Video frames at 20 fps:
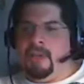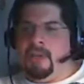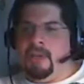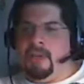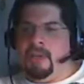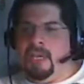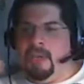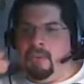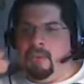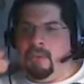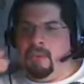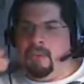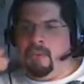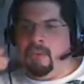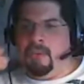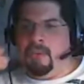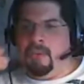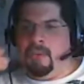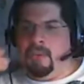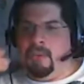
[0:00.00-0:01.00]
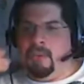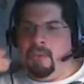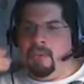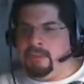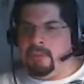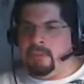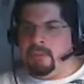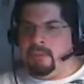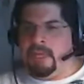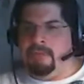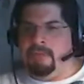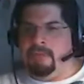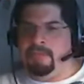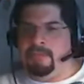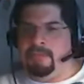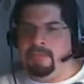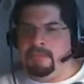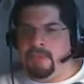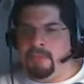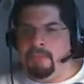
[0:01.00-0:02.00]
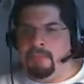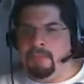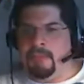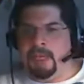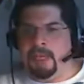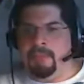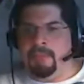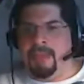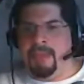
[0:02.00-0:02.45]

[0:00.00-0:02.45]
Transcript: he would be willing to give some money